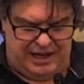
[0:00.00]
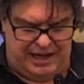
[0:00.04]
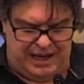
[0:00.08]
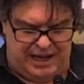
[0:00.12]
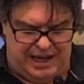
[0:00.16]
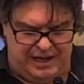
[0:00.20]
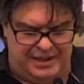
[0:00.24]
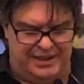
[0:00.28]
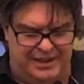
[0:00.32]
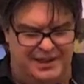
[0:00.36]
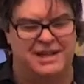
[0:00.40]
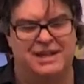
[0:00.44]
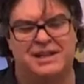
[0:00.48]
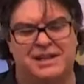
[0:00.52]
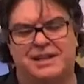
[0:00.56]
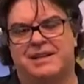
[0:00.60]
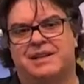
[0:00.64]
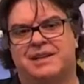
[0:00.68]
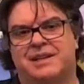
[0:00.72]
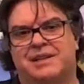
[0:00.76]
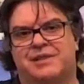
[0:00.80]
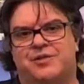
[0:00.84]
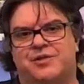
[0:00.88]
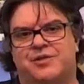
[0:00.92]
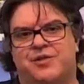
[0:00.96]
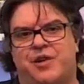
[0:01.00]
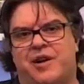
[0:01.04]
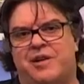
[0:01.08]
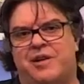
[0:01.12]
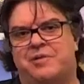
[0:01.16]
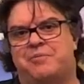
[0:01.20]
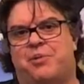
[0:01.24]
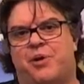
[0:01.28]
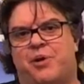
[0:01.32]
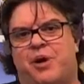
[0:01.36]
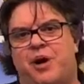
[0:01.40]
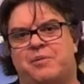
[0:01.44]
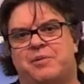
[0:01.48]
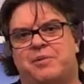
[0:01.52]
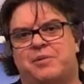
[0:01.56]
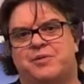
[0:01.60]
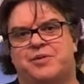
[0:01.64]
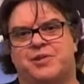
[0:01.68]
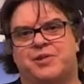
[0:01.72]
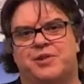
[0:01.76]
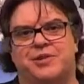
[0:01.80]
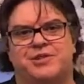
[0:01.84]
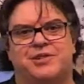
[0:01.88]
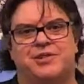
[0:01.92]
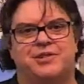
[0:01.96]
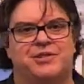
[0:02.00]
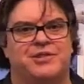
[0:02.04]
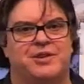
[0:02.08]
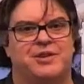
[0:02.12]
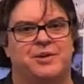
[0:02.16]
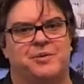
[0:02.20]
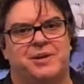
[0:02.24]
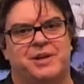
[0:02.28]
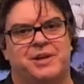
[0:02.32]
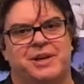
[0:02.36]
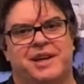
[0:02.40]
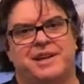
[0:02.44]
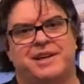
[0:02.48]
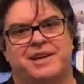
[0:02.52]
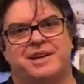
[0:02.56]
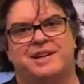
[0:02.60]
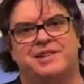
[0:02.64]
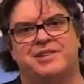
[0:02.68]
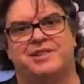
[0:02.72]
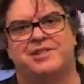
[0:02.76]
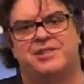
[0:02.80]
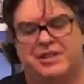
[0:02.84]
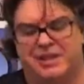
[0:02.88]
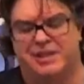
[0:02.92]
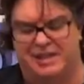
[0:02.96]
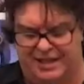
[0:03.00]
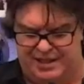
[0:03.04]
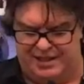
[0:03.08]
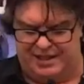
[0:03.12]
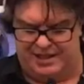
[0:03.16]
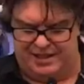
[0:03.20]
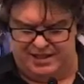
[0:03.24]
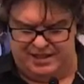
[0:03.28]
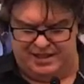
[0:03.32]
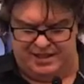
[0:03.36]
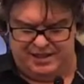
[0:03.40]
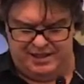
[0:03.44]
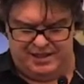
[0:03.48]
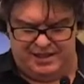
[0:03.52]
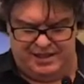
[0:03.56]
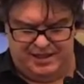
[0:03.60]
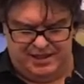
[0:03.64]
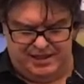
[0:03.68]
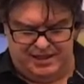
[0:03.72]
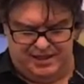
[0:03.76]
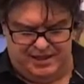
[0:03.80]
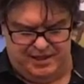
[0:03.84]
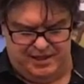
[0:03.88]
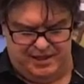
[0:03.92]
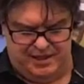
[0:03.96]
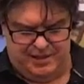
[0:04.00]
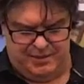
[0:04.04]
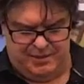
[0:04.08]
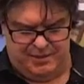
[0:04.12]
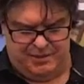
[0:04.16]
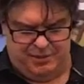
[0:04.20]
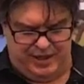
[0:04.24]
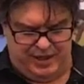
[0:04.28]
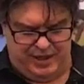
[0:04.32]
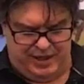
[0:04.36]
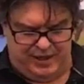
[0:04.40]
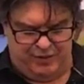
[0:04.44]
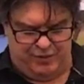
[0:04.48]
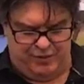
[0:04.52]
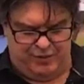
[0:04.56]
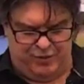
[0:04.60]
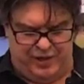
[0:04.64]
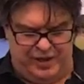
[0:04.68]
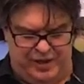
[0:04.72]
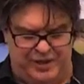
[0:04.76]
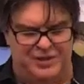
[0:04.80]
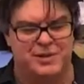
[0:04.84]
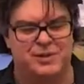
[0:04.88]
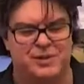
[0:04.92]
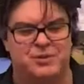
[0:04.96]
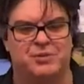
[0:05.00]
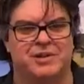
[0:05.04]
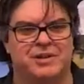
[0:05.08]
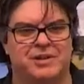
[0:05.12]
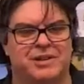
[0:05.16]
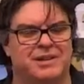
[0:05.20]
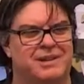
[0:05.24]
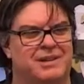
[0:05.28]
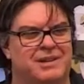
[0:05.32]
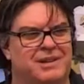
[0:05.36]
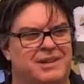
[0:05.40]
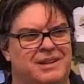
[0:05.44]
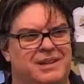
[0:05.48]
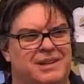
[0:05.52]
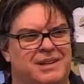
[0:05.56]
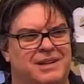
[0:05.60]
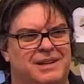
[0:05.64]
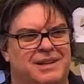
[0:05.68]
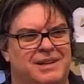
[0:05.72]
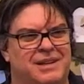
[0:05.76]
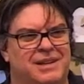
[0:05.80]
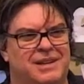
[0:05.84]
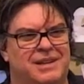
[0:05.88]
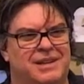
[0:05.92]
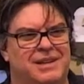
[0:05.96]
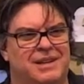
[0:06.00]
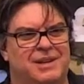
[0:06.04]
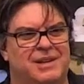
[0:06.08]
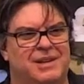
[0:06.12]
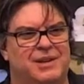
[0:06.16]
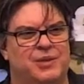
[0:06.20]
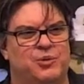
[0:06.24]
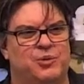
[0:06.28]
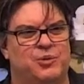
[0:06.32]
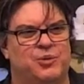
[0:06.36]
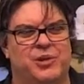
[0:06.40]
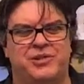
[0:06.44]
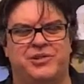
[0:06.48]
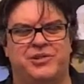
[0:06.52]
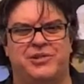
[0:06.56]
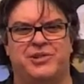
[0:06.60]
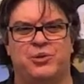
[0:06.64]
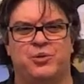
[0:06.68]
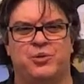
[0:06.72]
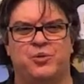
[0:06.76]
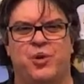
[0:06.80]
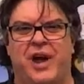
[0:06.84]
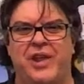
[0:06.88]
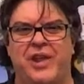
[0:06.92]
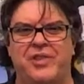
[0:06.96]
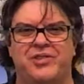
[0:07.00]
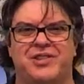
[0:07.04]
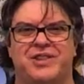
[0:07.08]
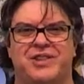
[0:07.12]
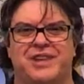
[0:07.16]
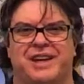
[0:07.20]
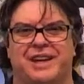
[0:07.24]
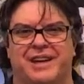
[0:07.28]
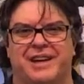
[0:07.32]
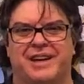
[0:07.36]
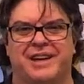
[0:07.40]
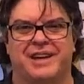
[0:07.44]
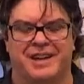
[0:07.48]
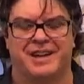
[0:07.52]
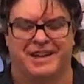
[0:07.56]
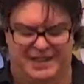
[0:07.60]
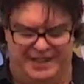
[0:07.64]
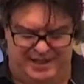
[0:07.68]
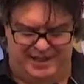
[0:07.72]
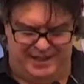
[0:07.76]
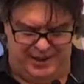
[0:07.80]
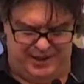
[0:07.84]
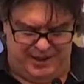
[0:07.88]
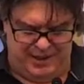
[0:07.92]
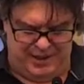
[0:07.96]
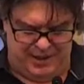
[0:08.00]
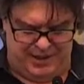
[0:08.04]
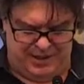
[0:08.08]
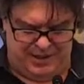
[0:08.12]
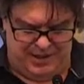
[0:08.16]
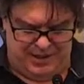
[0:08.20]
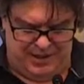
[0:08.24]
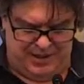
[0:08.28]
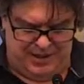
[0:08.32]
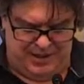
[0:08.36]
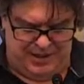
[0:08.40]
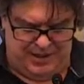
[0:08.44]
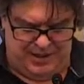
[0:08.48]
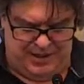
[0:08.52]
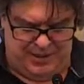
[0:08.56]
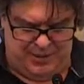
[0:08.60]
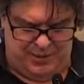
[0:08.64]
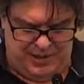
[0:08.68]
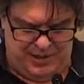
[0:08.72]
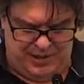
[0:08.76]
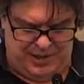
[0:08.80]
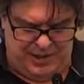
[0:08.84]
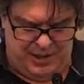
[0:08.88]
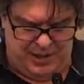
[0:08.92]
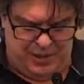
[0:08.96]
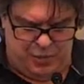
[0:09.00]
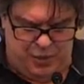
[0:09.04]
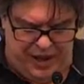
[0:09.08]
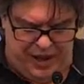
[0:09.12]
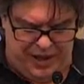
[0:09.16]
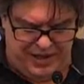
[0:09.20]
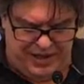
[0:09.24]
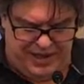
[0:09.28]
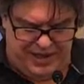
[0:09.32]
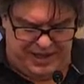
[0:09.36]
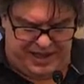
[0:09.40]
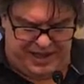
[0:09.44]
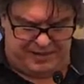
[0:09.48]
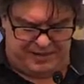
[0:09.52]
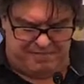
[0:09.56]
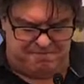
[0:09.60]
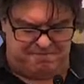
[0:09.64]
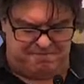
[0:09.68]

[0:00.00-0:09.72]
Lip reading: And yet in these five Bible verses that we're going to consider, we're confronted, well, what's the one thing? What's the one thing?